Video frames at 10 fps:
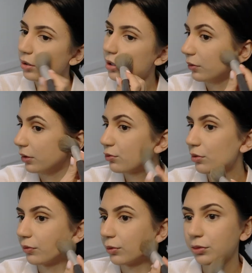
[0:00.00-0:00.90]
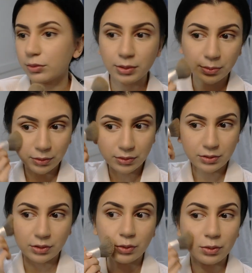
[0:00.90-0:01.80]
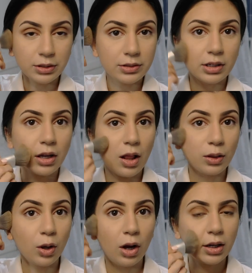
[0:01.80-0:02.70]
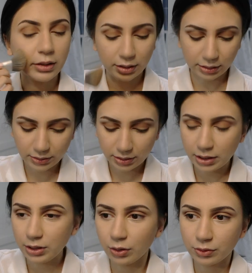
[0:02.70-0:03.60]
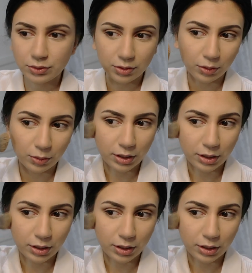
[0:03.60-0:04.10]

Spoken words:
population of older people is increasing a lot in the next 10 years, so